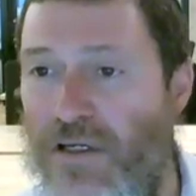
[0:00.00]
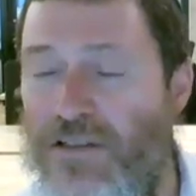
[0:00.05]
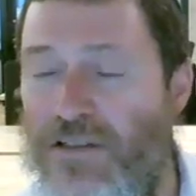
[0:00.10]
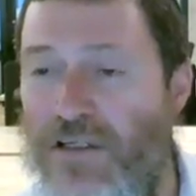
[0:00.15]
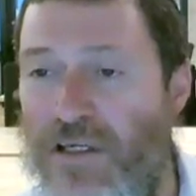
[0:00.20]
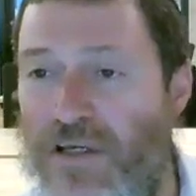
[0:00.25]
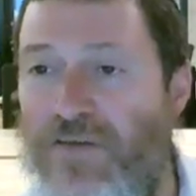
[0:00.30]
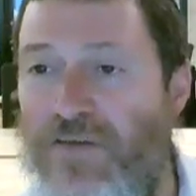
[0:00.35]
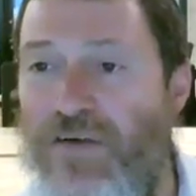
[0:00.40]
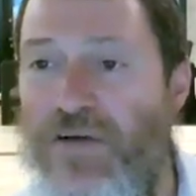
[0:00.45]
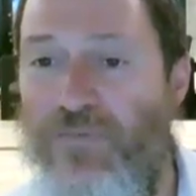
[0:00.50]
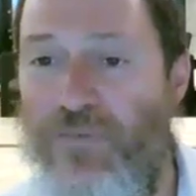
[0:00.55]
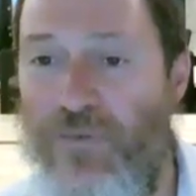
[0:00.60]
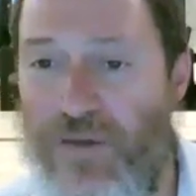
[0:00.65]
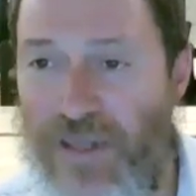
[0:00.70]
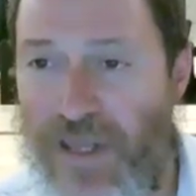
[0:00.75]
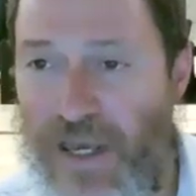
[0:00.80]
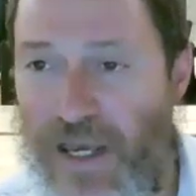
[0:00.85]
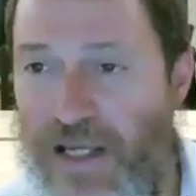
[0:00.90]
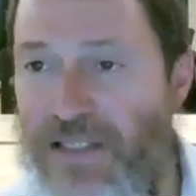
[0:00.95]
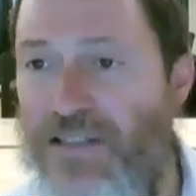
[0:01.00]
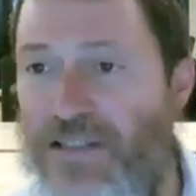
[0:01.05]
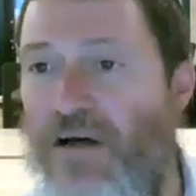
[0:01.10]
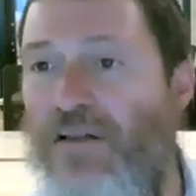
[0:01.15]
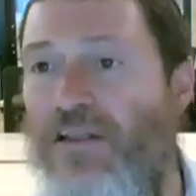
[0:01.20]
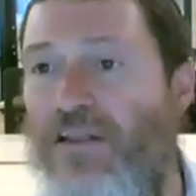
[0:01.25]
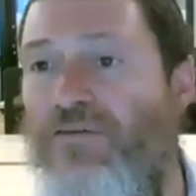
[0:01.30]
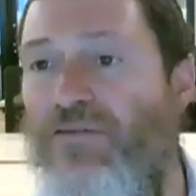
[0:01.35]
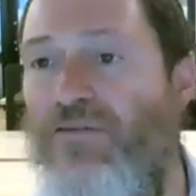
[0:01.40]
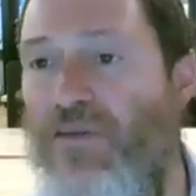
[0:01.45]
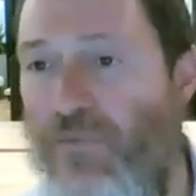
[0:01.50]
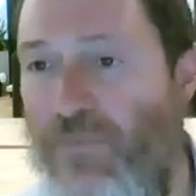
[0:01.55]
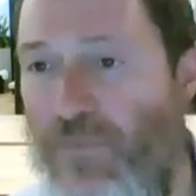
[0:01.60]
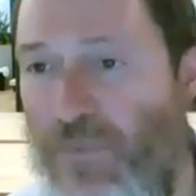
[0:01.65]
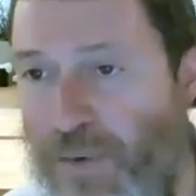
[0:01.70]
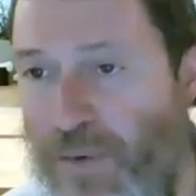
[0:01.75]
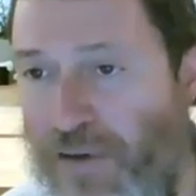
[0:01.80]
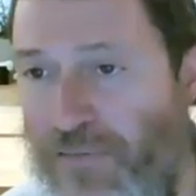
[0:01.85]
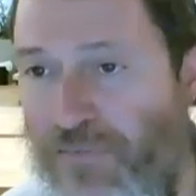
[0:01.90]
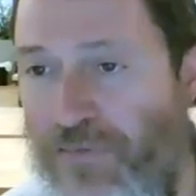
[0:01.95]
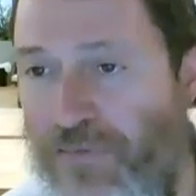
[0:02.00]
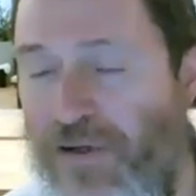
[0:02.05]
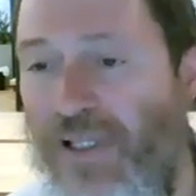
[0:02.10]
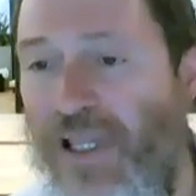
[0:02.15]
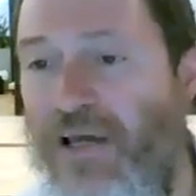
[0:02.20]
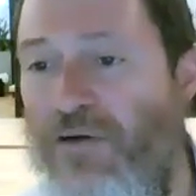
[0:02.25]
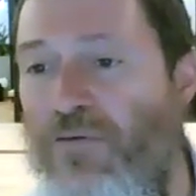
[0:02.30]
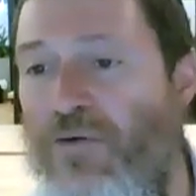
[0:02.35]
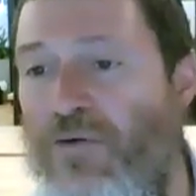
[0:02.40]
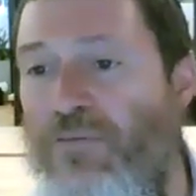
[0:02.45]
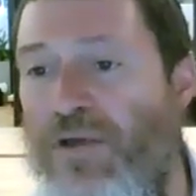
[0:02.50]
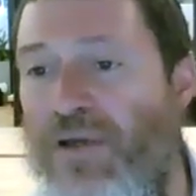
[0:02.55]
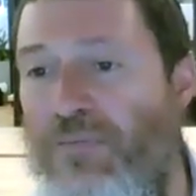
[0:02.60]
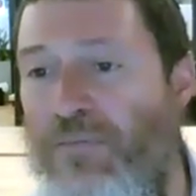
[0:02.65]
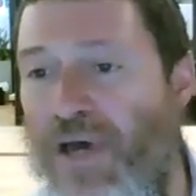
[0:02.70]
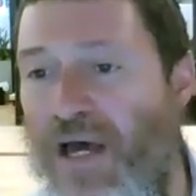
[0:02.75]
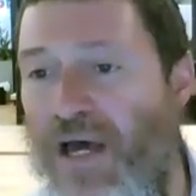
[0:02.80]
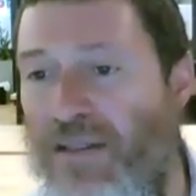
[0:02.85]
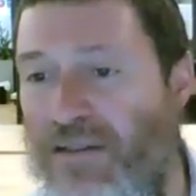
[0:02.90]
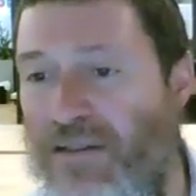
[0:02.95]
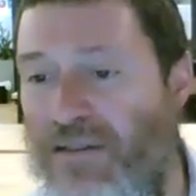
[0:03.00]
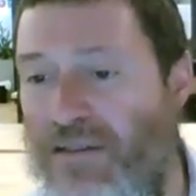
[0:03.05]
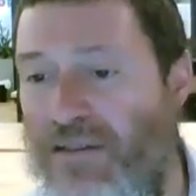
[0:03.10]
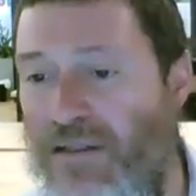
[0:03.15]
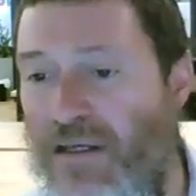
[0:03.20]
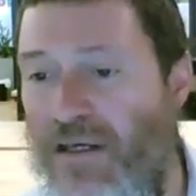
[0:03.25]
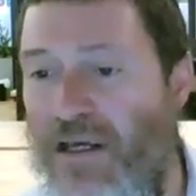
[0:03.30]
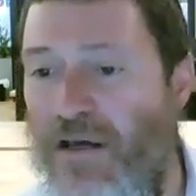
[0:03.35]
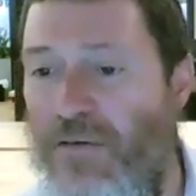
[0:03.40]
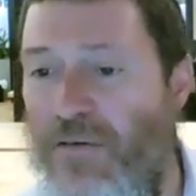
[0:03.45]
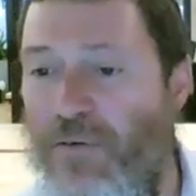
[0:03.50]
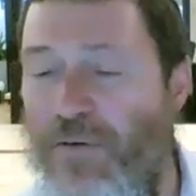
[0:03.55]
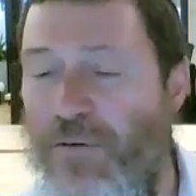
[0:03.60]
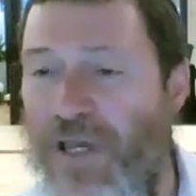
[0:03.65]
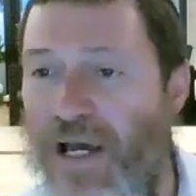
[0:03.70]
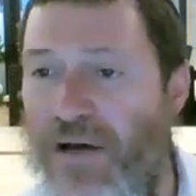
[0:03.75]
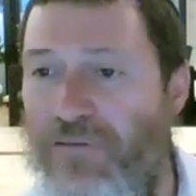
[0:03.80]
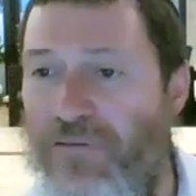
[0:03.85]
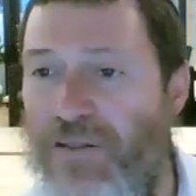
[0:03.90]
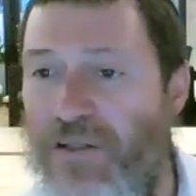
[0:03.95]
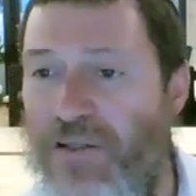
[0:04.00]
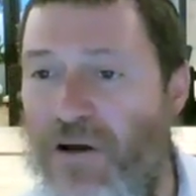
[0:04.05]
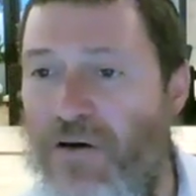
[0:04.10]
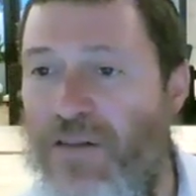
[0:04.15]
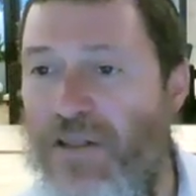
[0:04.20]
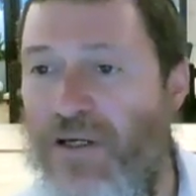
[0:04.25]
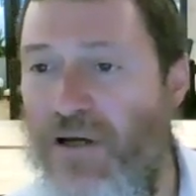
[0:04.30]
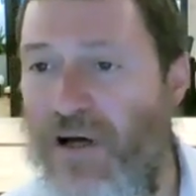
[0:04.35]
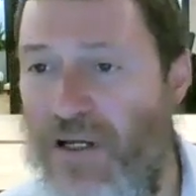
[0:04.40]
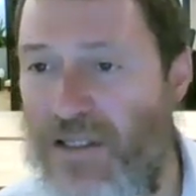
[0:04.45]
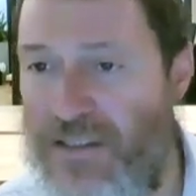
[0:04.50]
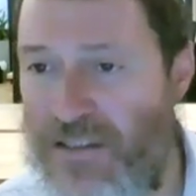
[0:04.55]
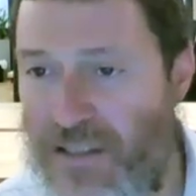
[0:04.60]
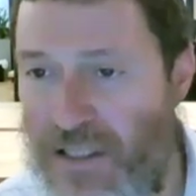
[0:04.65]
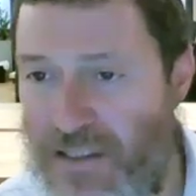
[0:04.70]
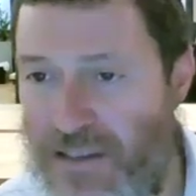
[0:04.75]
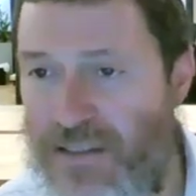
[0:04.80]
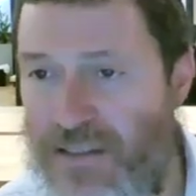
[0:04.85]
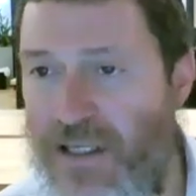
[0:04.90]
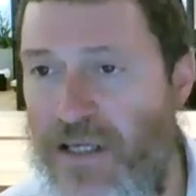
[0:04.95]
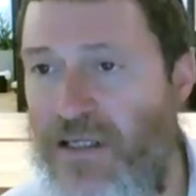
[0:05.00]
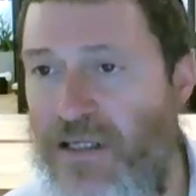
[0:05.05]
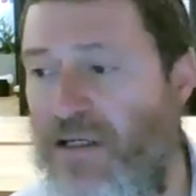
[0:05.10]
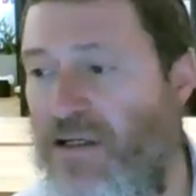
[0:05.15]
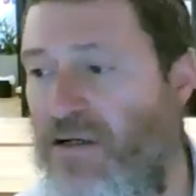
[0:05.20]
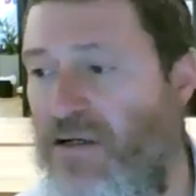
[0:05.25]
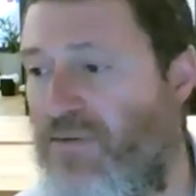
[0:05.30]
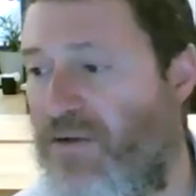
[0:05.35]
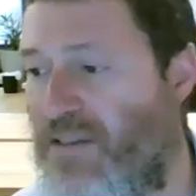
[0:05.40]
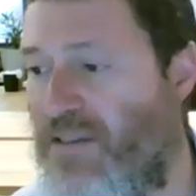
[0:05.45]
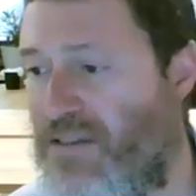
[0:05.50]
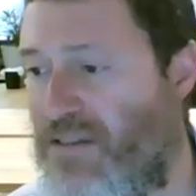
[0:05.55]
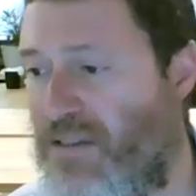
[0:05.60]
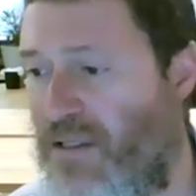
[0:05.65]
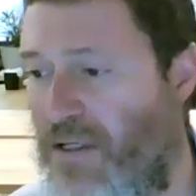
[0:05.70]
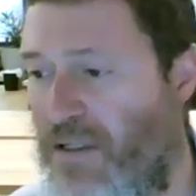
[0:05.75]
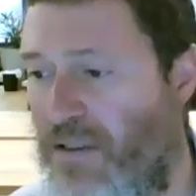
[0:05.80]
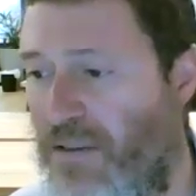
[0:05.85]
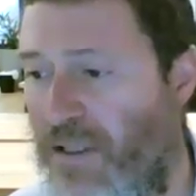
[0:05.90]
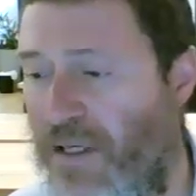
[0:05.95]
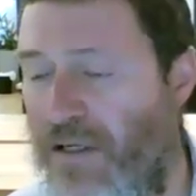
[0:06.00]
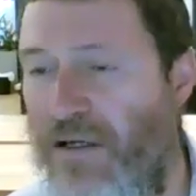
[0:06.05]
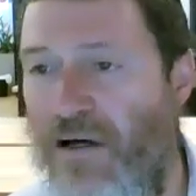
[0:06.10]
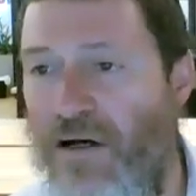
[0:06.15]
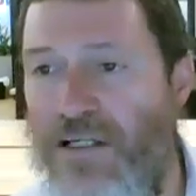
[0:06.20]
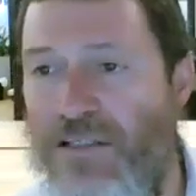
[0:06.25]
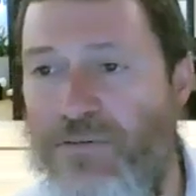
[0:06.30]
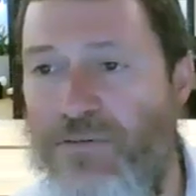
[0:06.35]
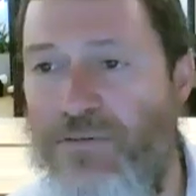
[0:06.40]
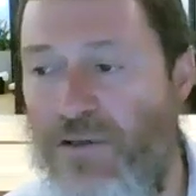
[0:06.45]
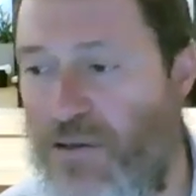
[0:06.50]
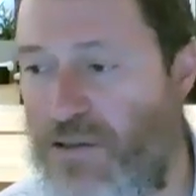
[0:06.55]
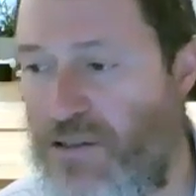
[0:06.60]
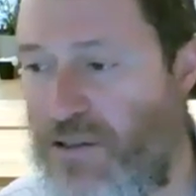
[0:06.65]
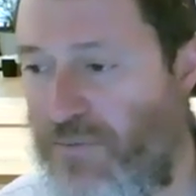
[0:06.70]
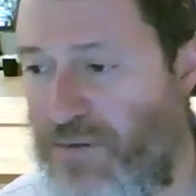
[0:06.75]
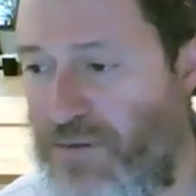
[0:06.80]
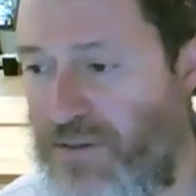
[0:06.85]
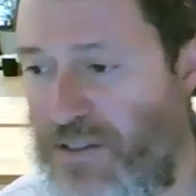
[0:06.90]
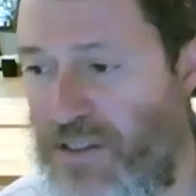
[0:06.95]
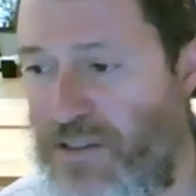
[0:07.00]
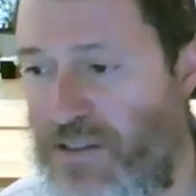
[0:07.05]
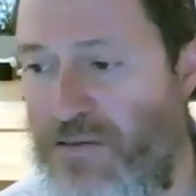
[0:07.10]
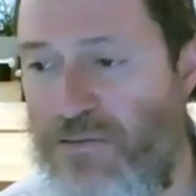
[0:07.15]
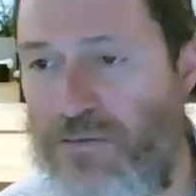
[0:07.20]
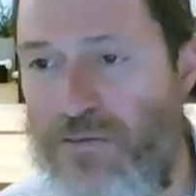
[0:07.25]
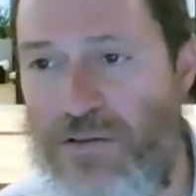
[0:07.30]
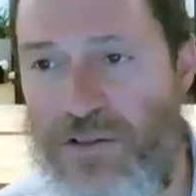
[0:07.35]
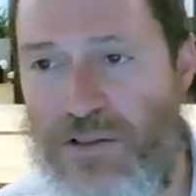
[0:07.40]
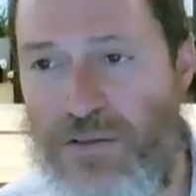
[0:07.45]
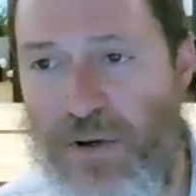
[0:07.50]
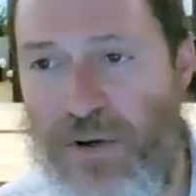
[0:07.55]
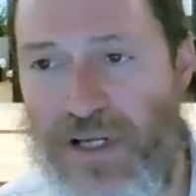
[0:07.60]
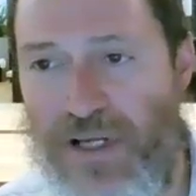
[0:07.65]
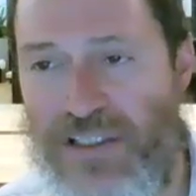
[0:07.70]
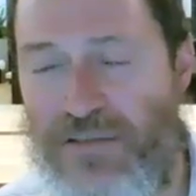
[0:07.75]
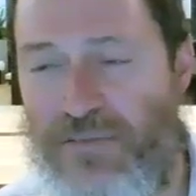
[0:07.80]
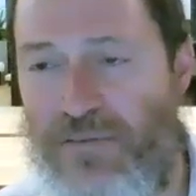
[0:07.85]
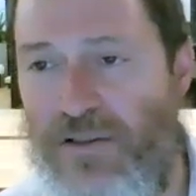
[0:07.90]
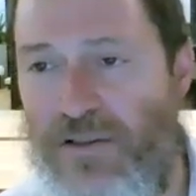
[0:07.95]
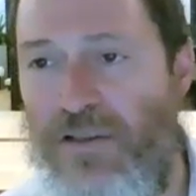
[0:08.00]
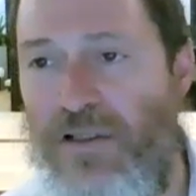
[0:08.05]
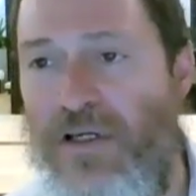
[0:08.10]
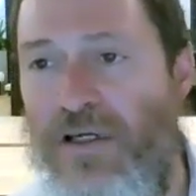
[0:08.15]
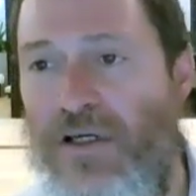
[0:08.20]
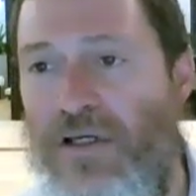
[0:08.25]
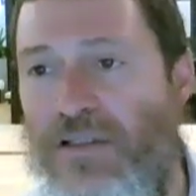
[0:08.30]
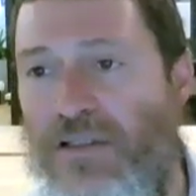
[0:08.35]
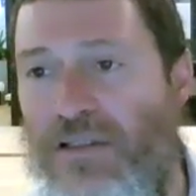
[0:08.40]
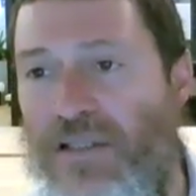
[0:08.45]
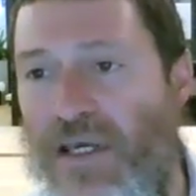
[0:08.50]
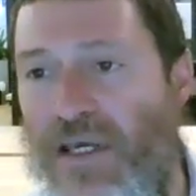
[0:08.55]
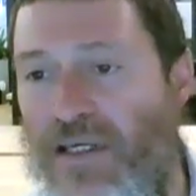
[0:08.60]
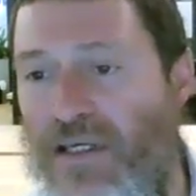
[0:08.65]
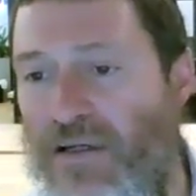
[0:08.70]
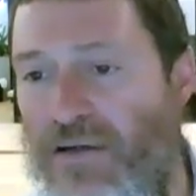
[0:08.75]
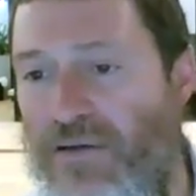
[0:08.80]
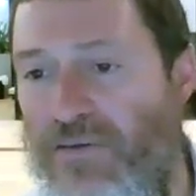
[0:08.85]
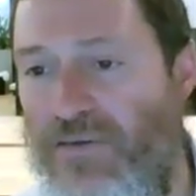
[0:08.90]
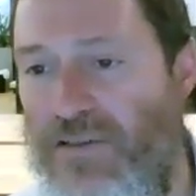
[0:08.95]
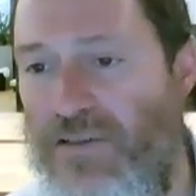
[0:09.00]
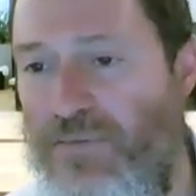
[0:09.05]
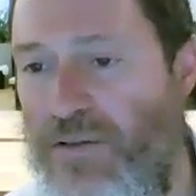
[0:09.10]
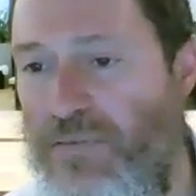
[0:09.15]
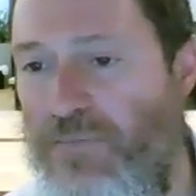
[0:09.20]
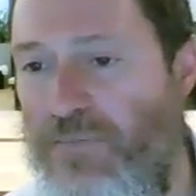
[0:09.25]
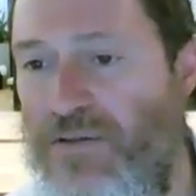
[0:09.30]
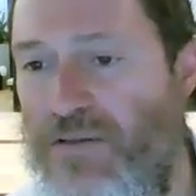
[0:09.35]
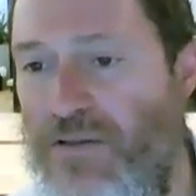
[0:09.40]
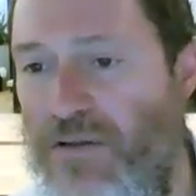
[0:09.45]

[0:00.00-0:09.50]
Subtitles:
So even if we're in the exile, even though we may feel like we've been abandoned, but we have to know that God still has to take care of us, like a husband who goes overseas who's responsible to take care of his people.